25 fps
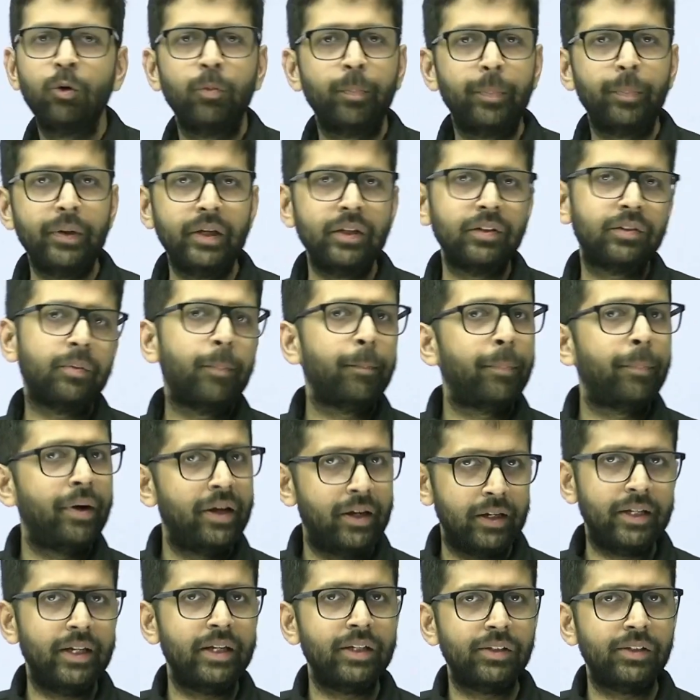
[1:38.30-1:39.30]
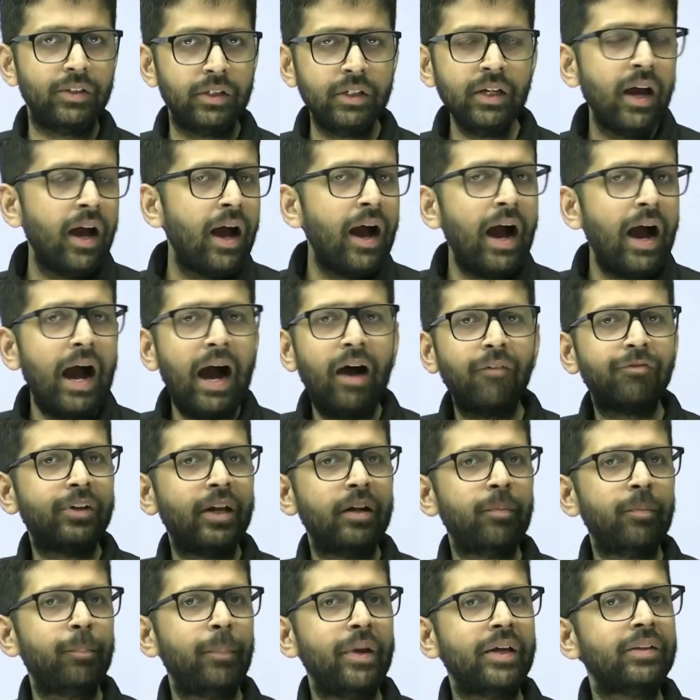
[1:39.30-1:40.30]
rupees per kg
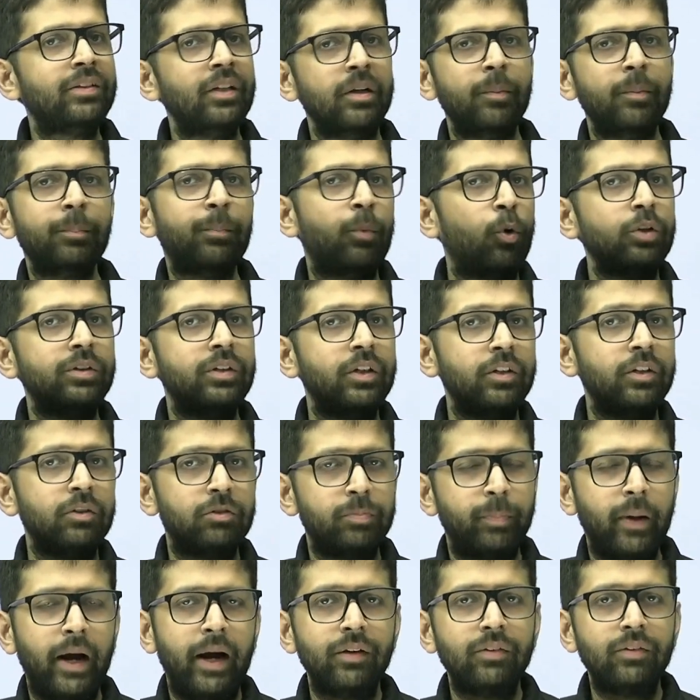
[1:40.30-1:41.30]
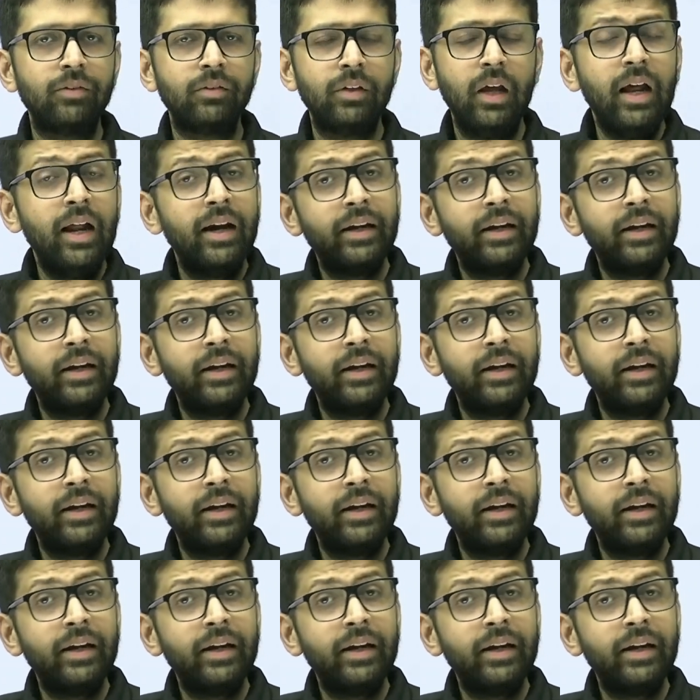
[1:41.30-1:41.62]
after mixing both these brands.